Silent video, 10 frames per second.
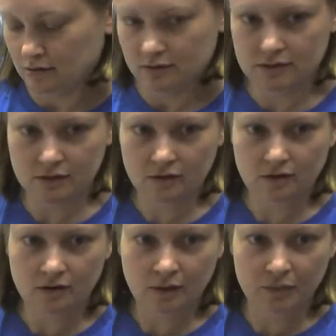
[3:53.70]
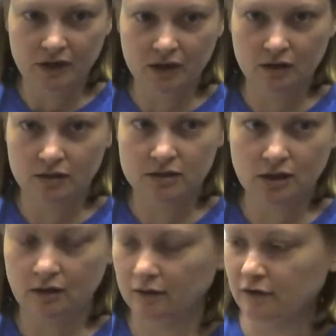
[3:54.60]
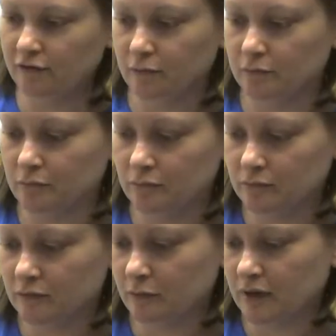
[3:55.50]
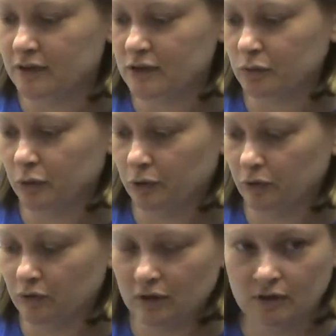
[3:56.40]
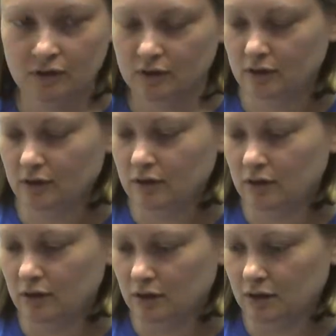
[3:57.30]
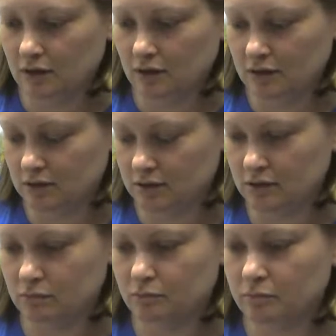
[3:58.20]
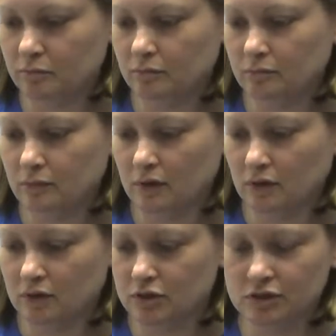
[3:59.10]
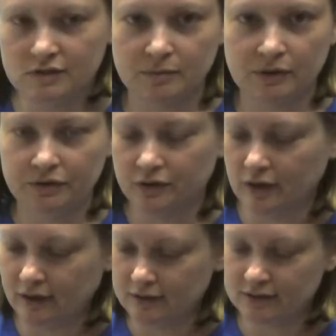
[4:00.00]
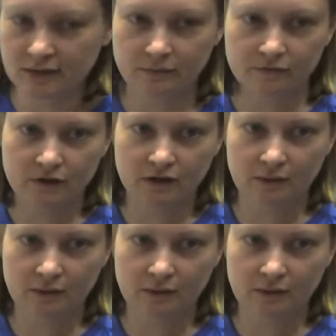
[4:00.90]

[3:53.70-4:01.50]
So I'm making a dolly by Swoon, and this is just about the last step of it.